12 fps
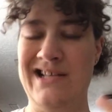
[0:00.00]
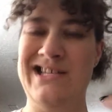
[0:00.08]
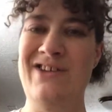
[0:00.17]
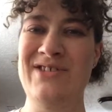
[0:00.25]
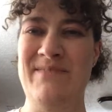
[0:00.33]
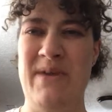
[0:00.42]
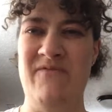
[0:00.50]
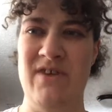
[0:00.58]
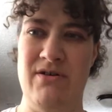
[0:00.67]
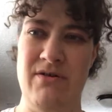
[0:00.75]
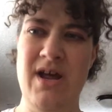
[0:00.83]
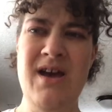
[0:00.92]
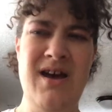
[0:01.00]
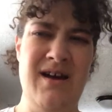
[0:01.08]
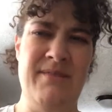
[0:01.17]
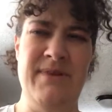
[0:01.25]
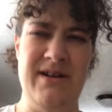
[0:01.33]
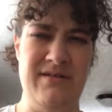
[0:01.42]
because I always have my phone.
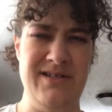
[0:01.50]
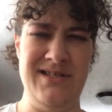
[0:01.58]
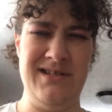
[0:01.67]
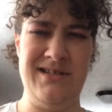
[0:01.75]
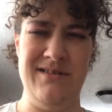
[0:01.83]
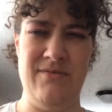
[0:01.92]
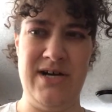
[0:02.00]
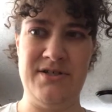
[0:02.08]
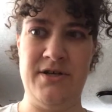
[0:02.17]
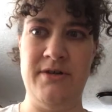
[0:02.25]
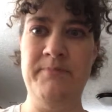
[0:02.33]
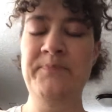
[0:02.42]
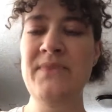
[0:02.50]
I'm not always next to the washer.